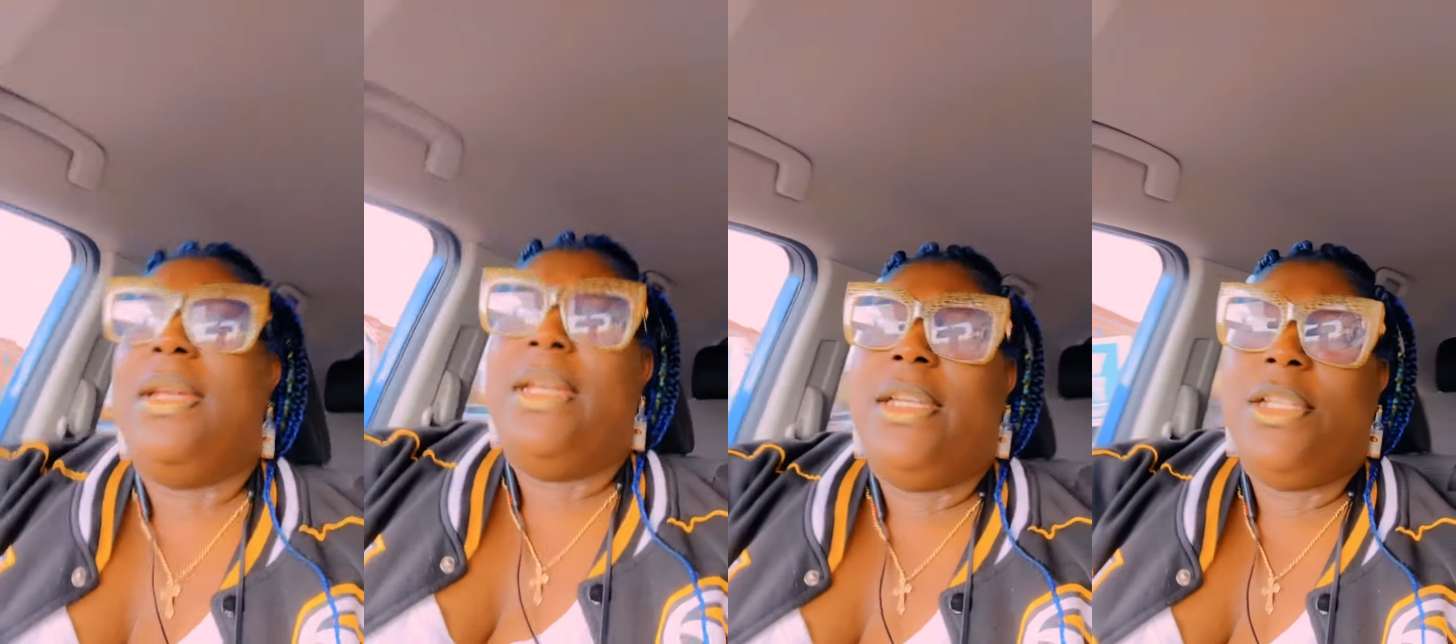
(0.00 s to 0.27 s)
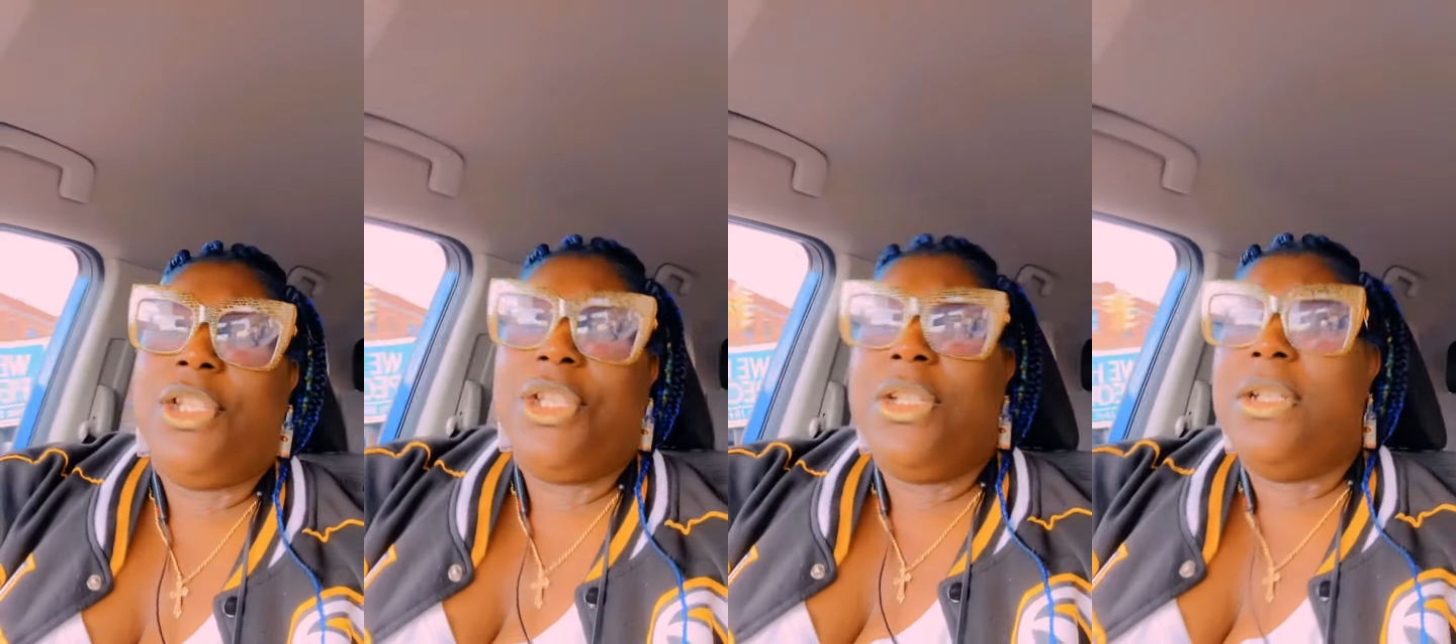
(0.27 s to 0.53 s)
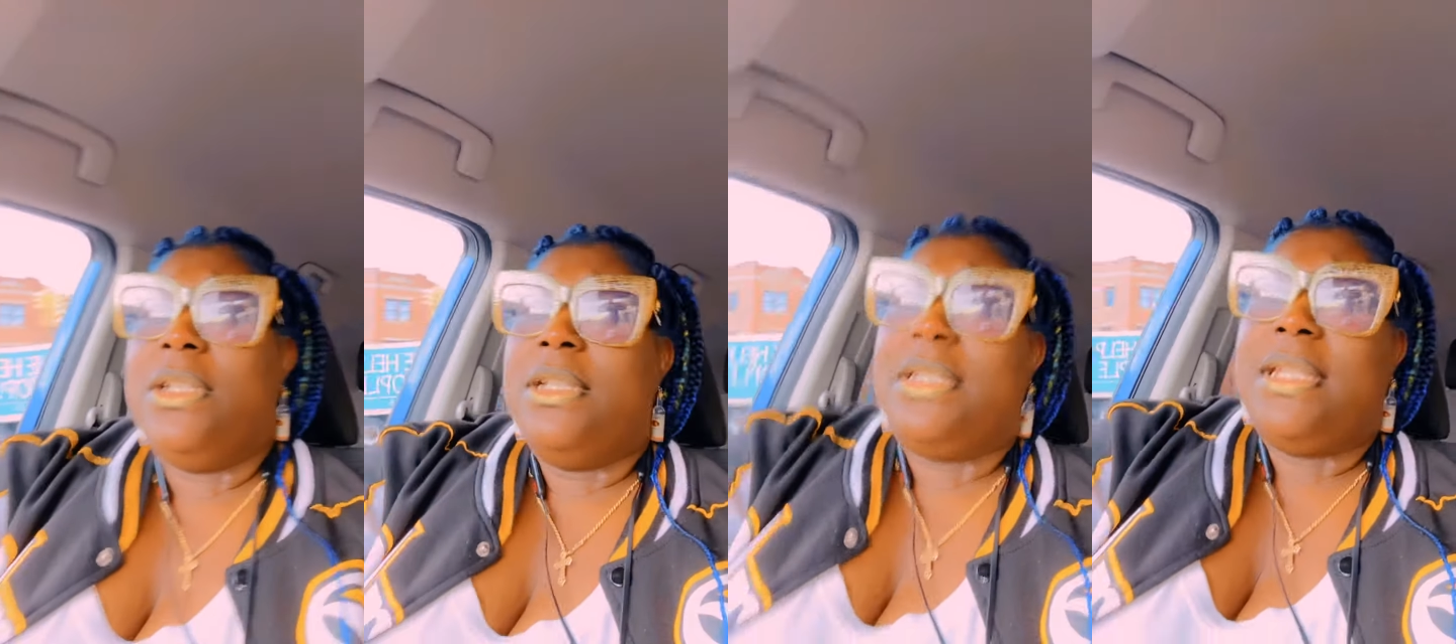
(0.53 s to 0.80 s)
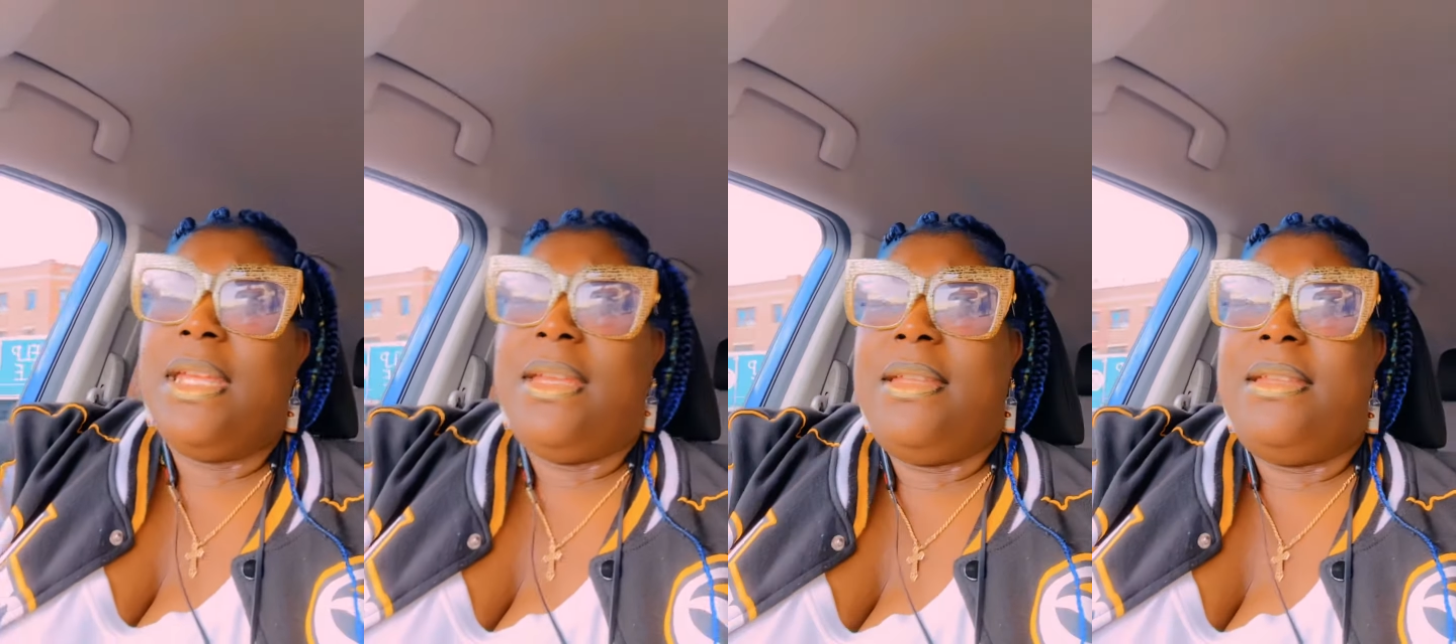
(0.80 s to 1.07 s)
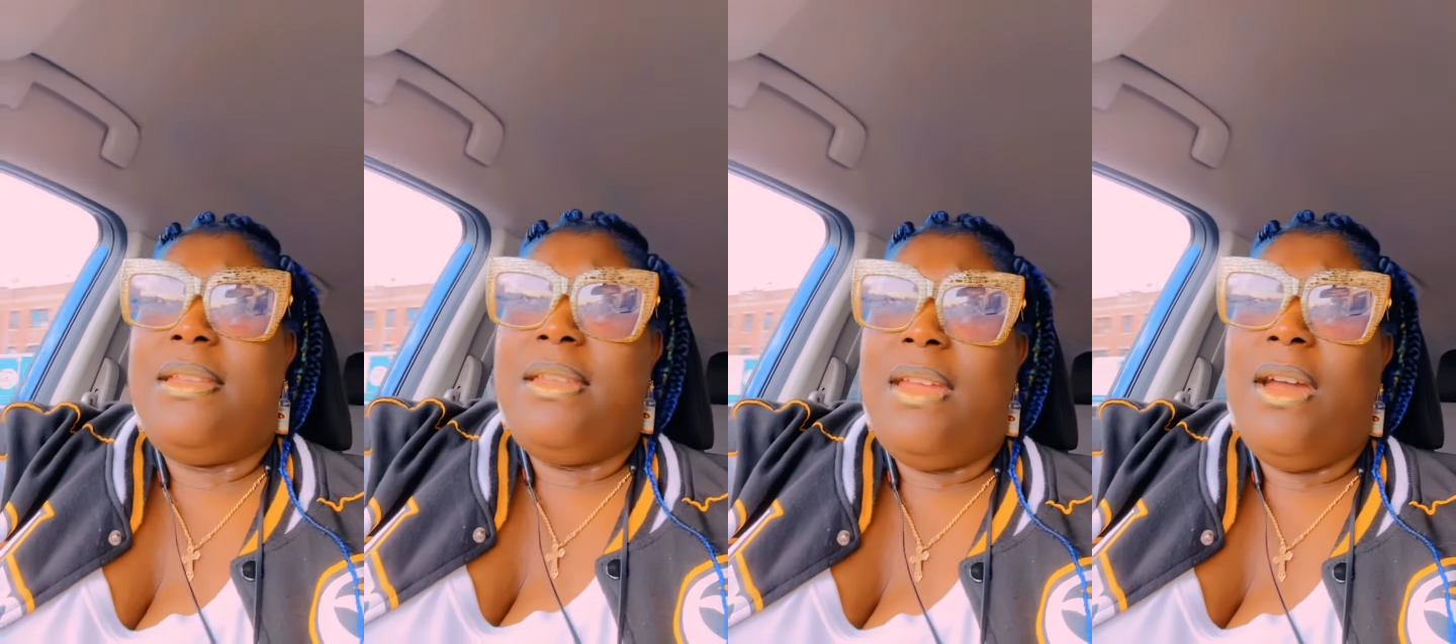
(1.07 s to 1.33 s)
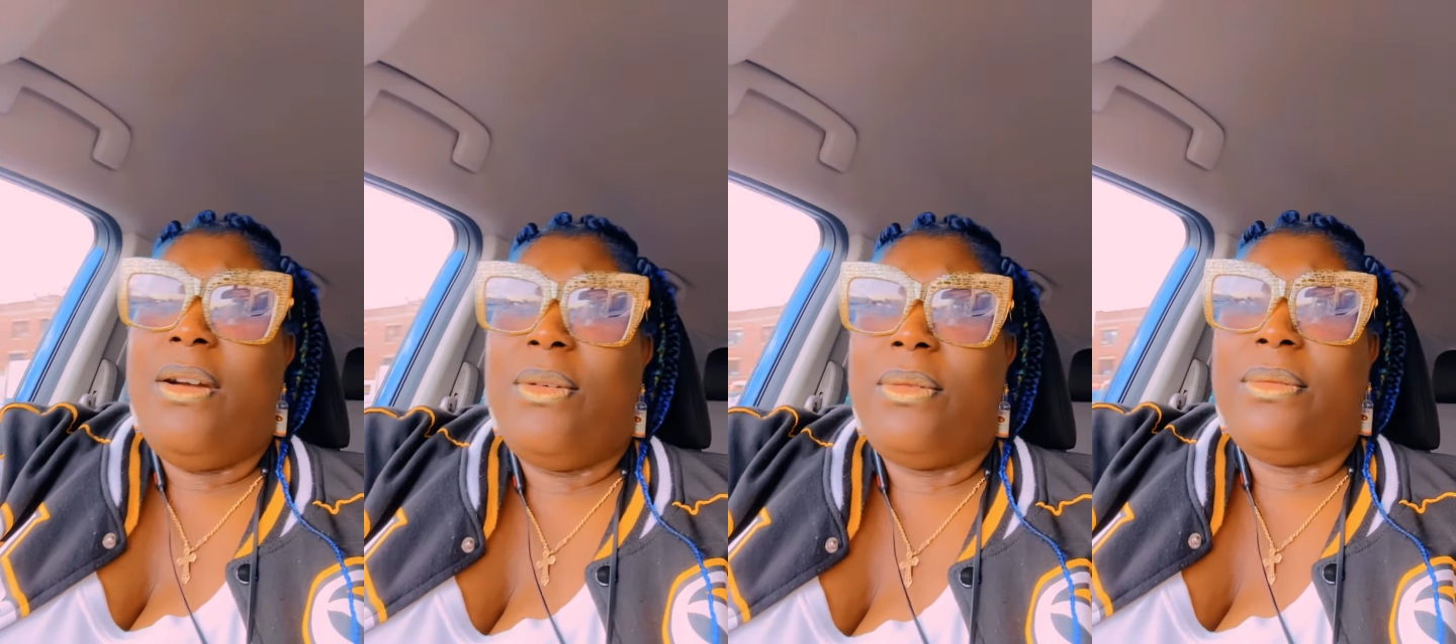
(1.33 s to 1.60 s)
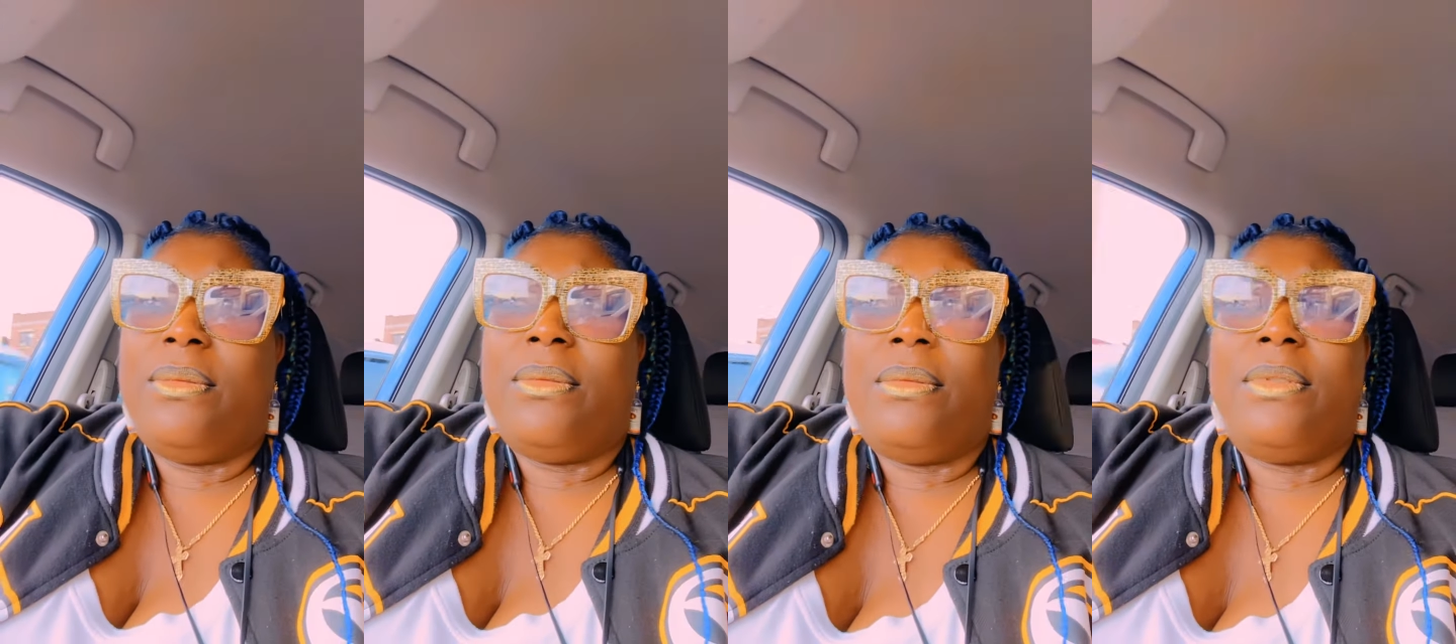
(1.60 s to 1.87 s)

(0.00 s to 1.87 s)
And she could have said no.